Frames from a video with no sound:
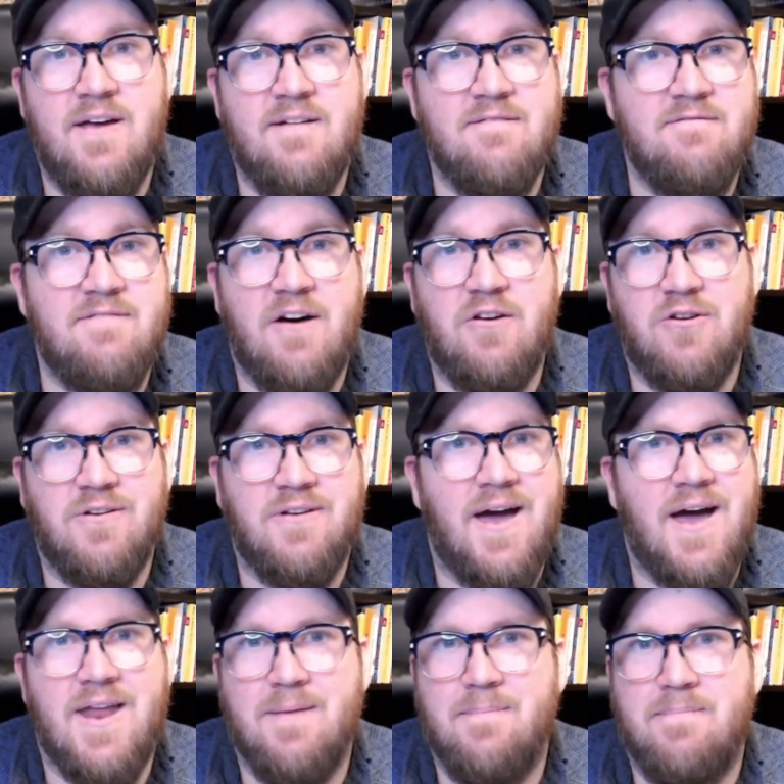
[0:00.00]
valued
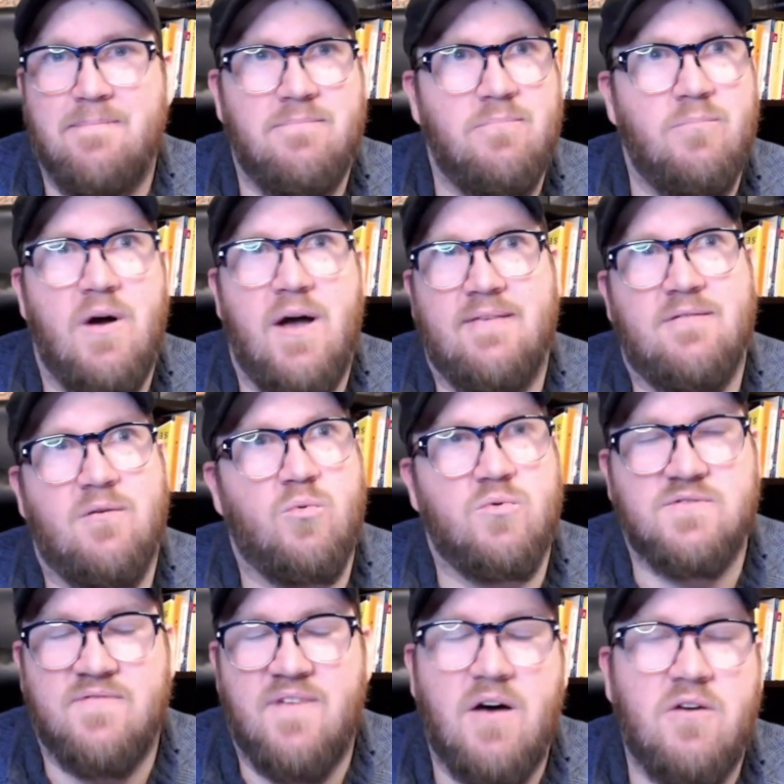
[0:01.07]
at a, as it
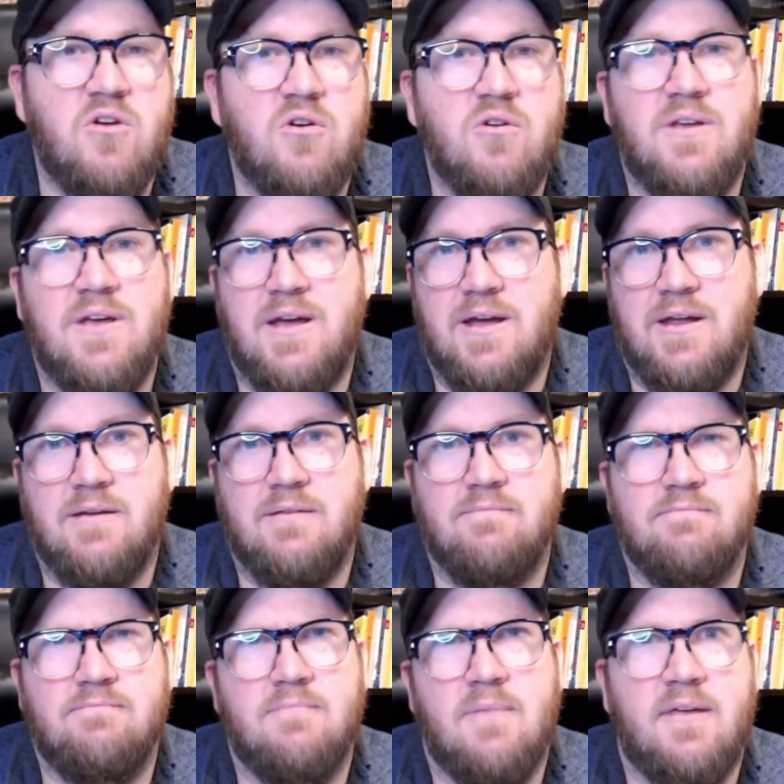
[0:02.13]
was valued
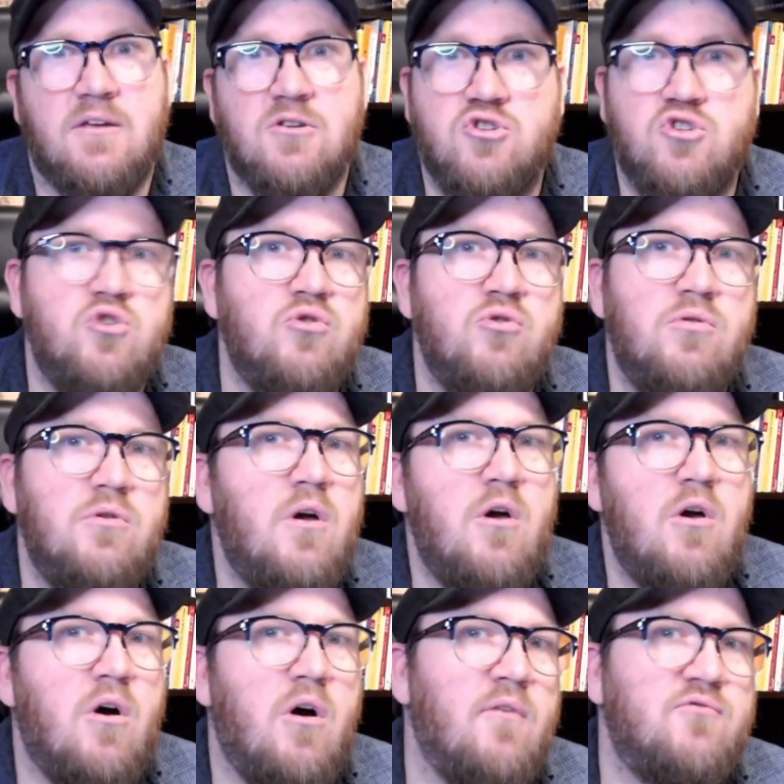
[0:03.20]
in, I think, June
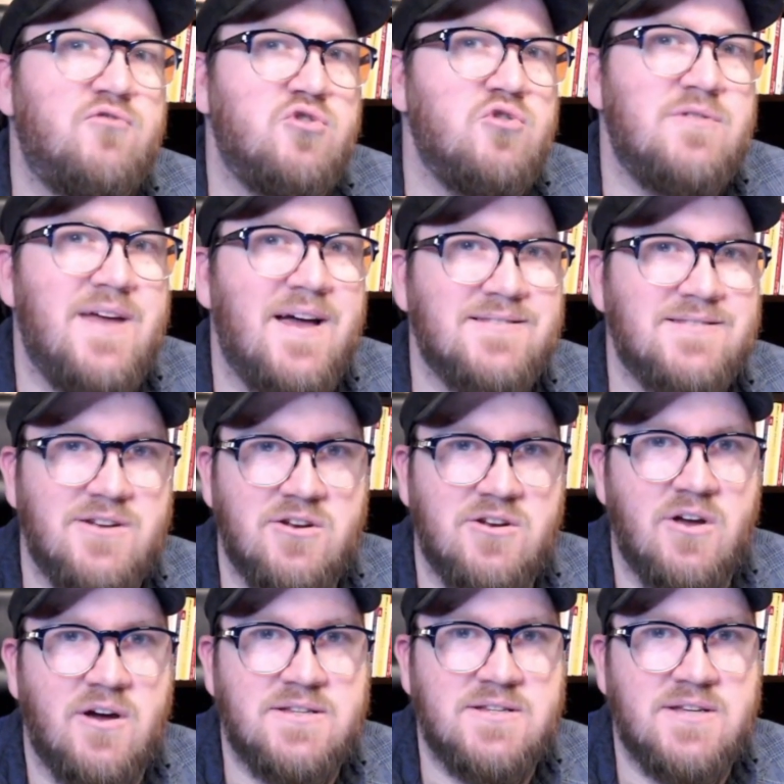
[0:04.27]
of two thousand
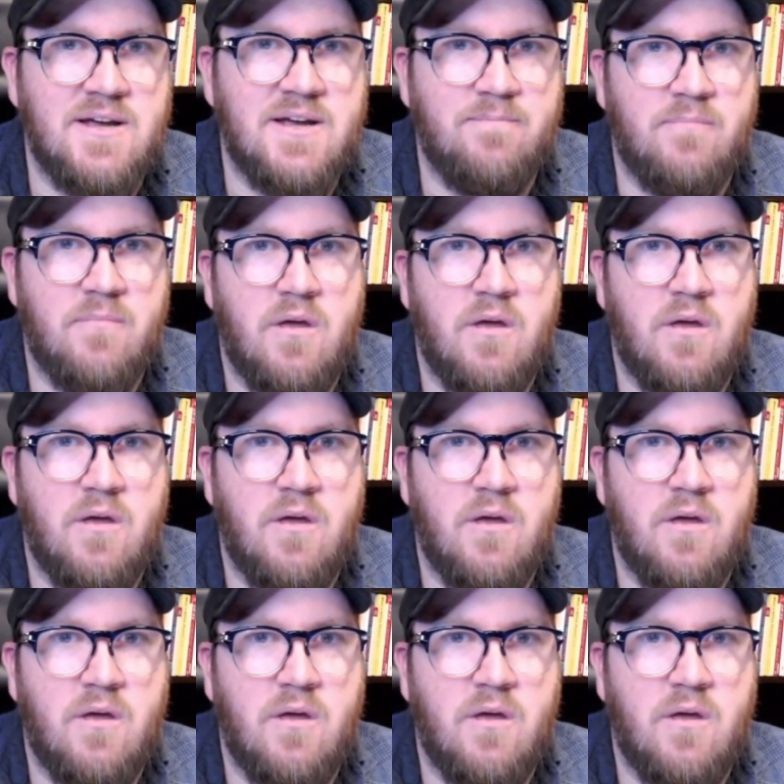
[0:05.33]
nineteen.